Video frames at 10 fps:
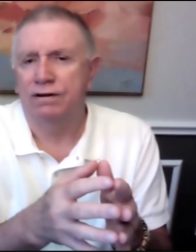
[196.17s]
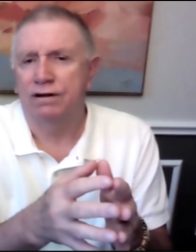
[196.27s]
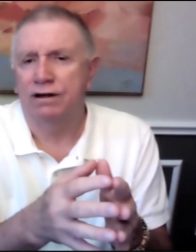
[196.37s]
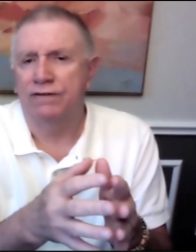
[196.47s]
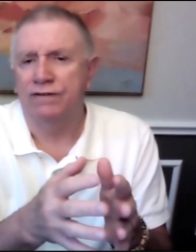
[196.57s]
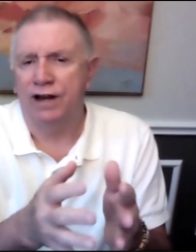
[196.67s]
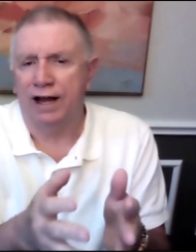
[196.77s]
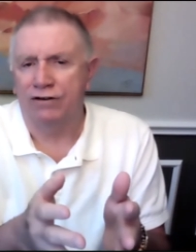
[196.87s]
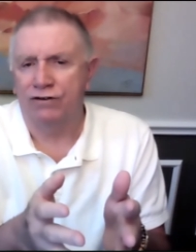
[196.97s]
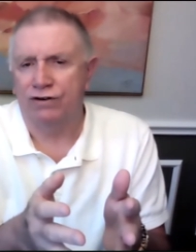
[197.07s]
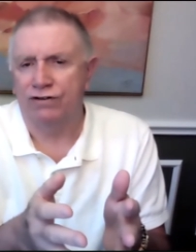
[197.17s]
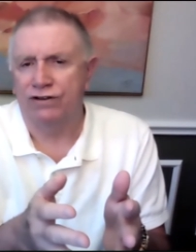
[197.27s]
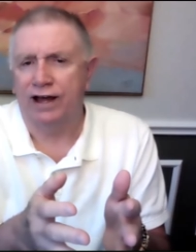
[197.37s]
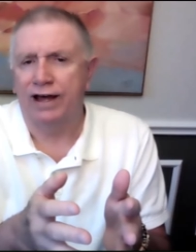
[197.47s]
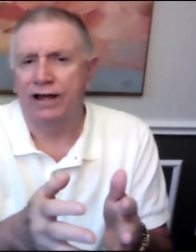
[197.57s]
of natural
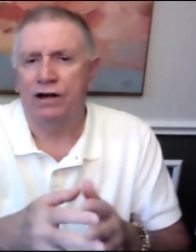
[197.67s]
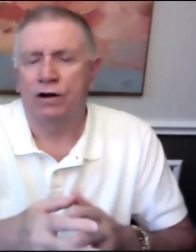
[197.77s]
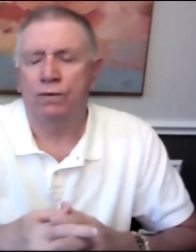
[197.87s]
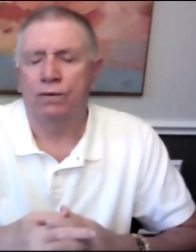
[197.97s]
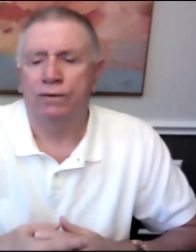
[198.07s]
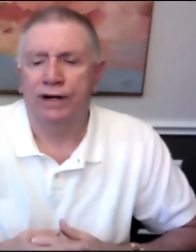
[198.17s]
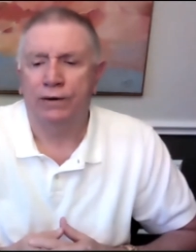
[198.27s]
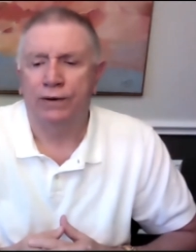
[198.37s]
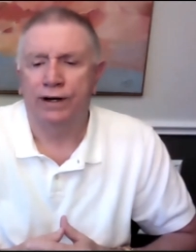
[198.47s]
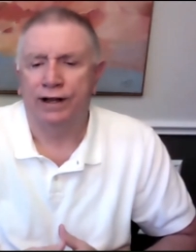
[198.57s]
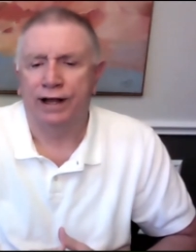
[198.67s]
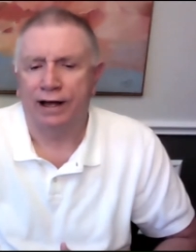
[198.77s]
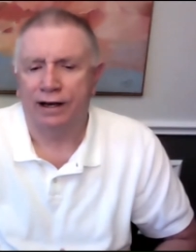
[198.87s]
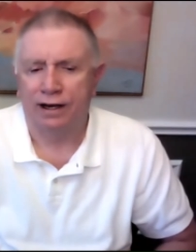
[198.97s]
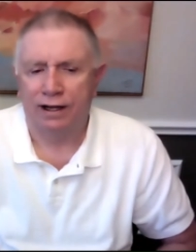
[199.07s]
state, when we go into that
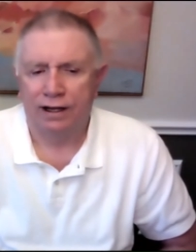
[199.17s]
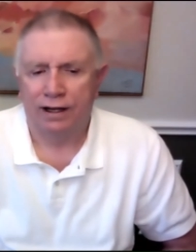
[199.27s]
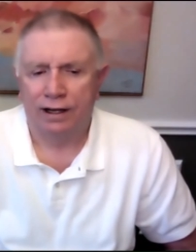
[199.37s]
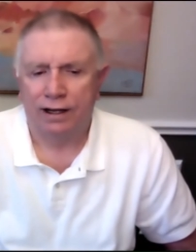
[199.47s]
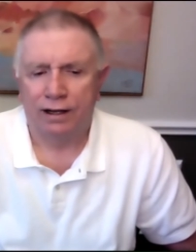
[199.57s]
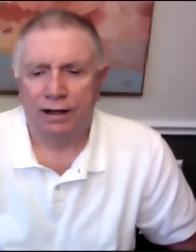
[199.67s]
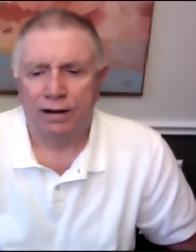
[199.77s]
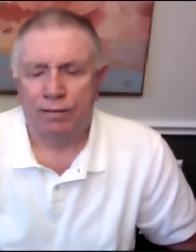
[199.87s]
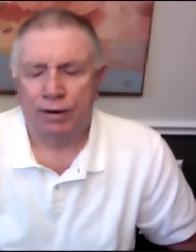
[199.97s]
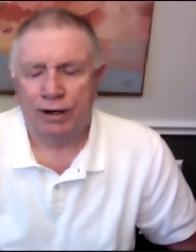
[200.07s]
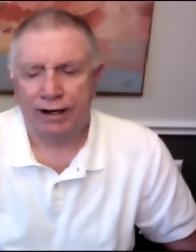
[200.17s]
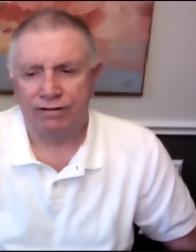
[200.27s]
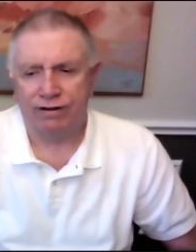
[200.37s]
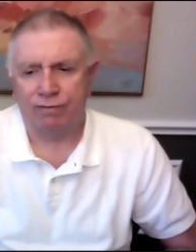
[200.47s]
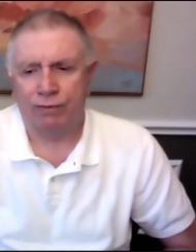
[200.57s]

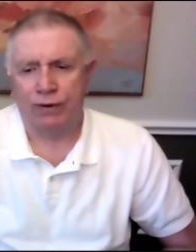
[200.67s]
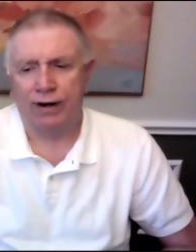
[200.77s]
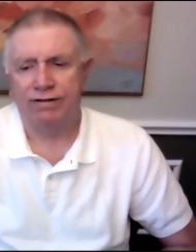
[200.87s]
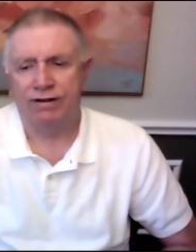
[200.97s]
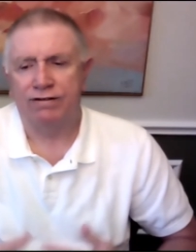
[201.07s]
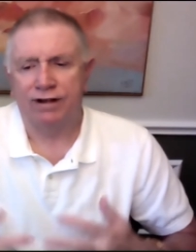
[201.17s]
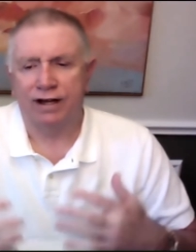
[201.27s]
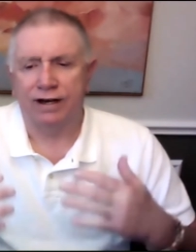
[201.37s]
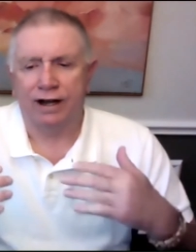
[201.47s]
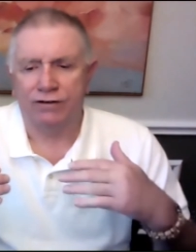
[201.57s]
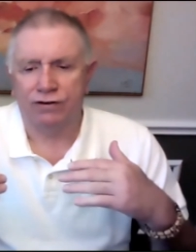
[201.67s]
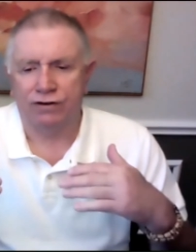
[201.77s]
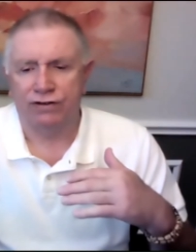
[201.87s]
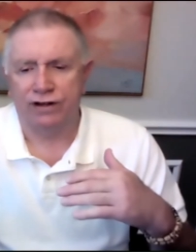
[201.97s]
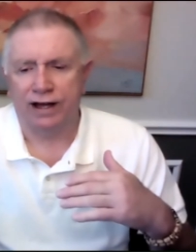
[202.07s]
place of presence, that natural
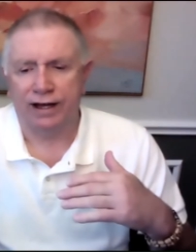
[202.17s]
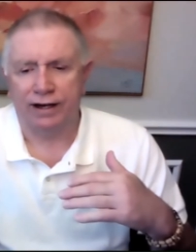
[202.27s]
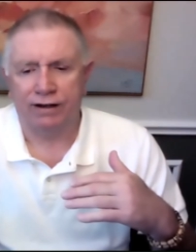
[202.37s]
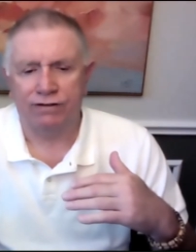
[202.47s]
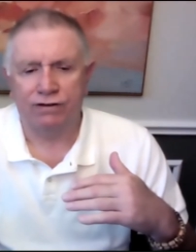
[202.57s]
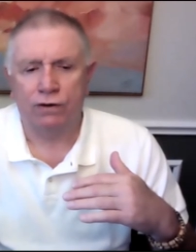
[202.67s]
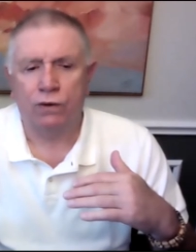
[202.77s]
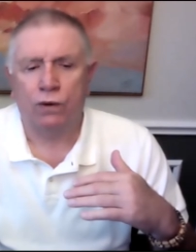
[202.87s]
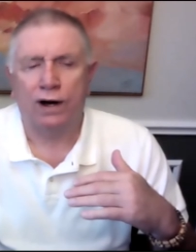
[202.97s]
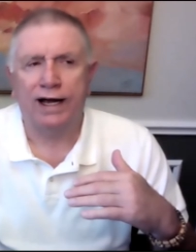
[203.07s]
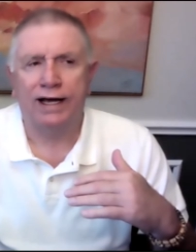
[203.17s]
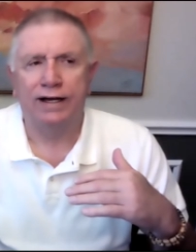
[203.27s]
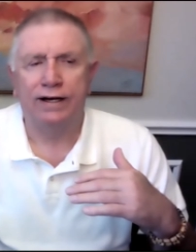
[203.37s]
state is so quiet.